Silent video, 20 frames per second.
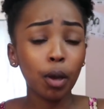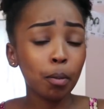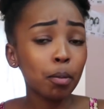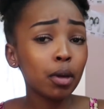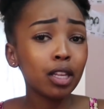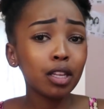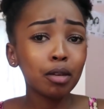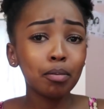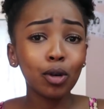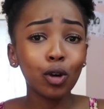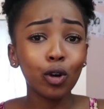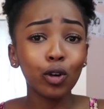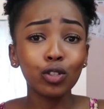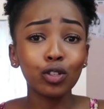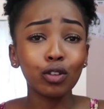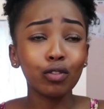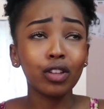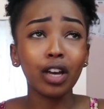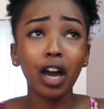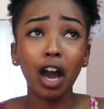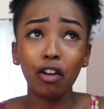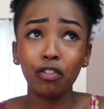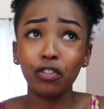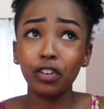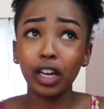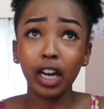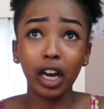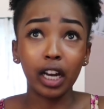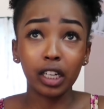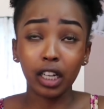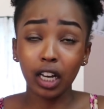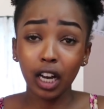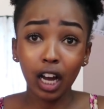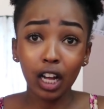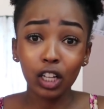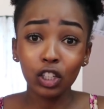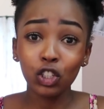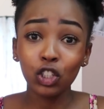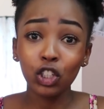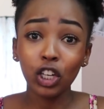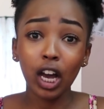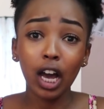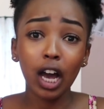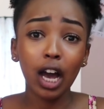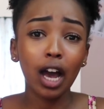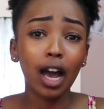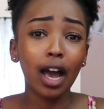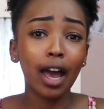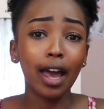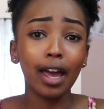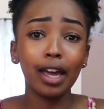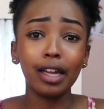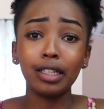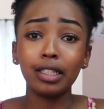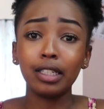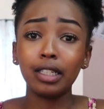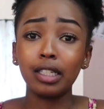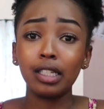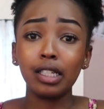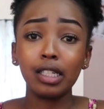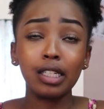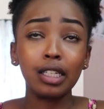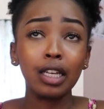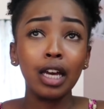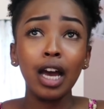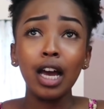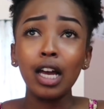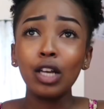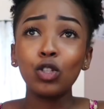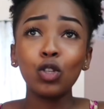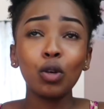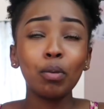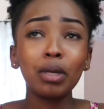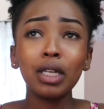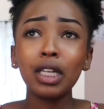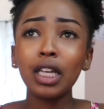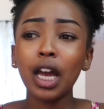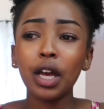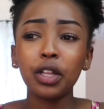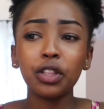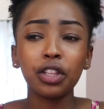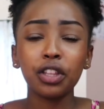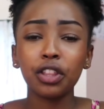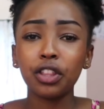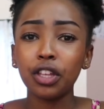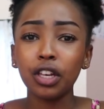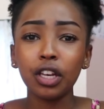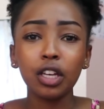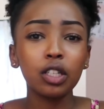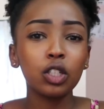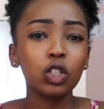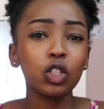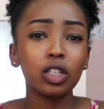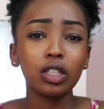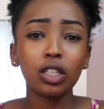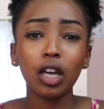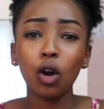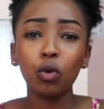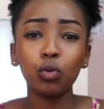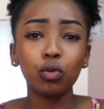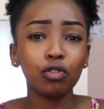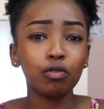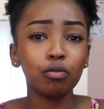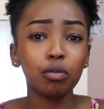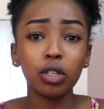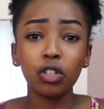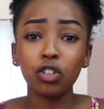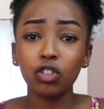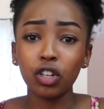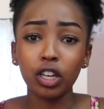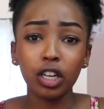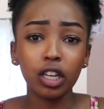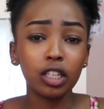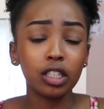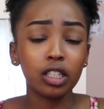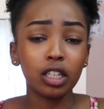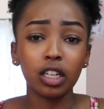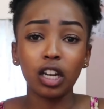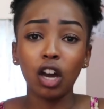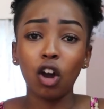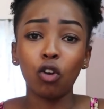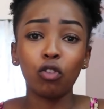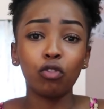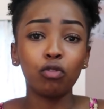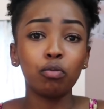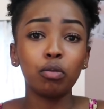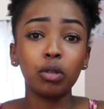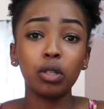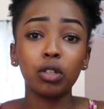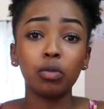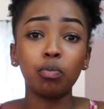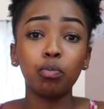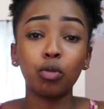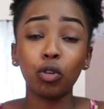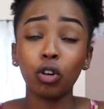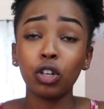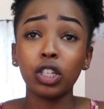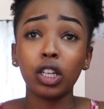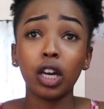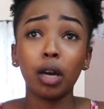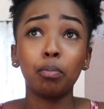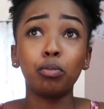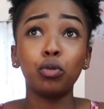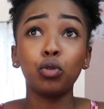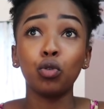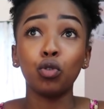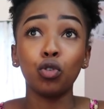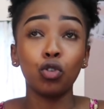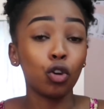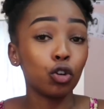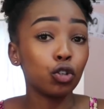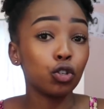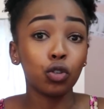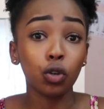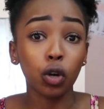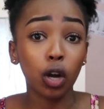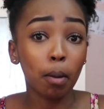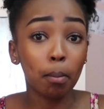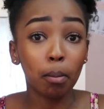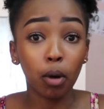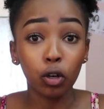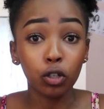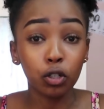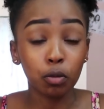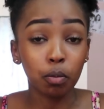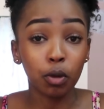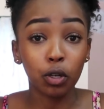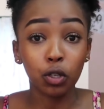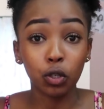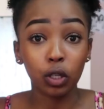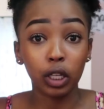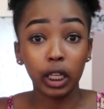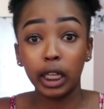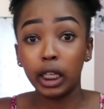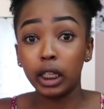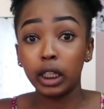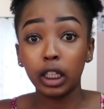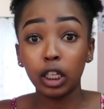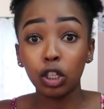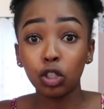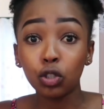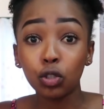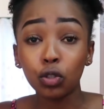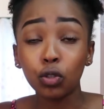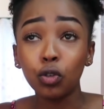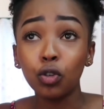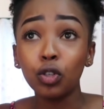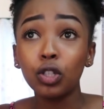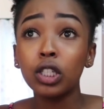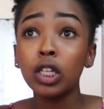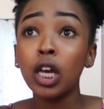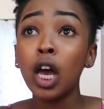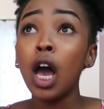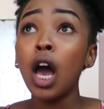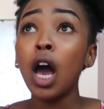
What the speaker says: Mainly because of the African culture and so many other things, just how we've been raised and how we've been brought up to not talk about mental health issues.